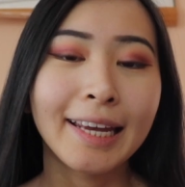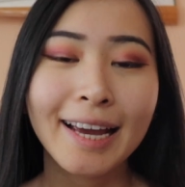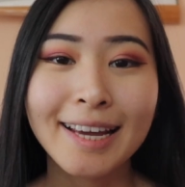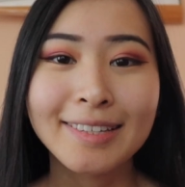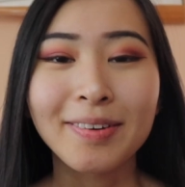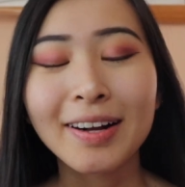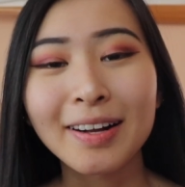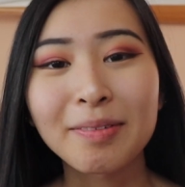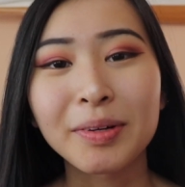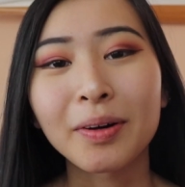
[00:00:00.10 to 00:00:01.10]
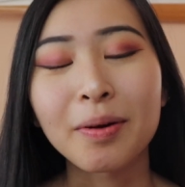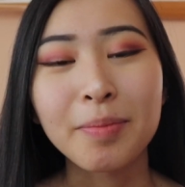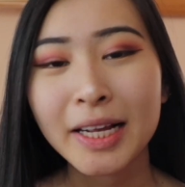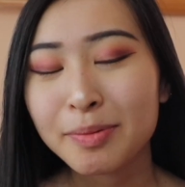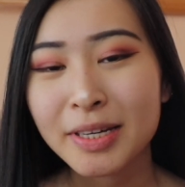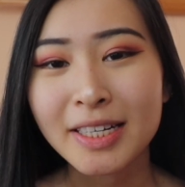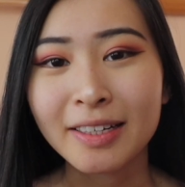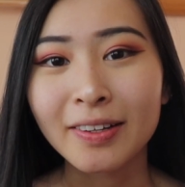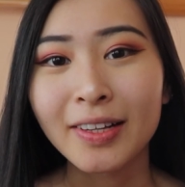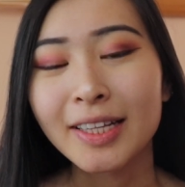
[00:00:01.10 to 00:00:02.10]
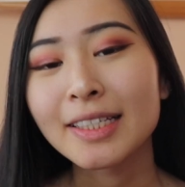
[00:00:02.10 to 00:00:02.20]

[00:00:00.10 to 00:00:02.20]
Hey guys, welcome back to my channel.